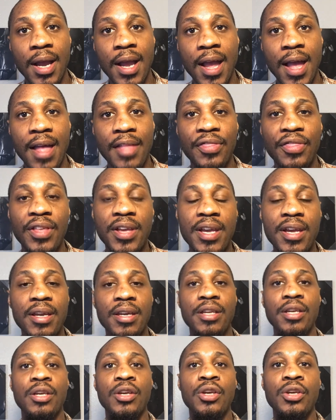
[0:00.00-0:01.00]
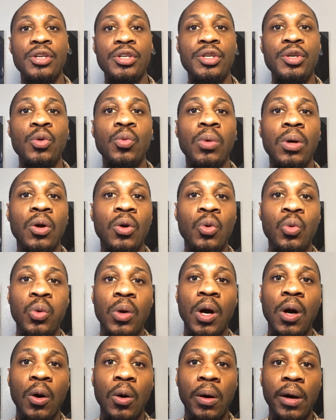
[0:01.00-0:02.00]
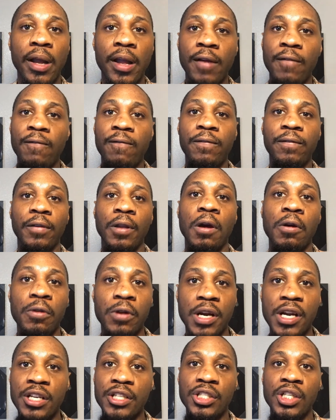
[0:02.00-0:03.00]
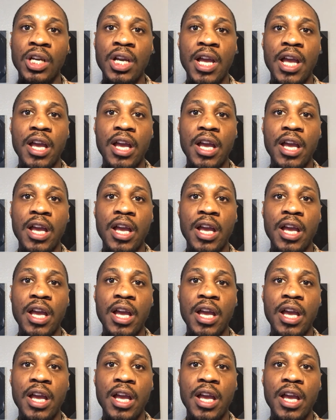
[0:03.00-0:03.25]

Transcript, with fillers: And then you will grow and flourish,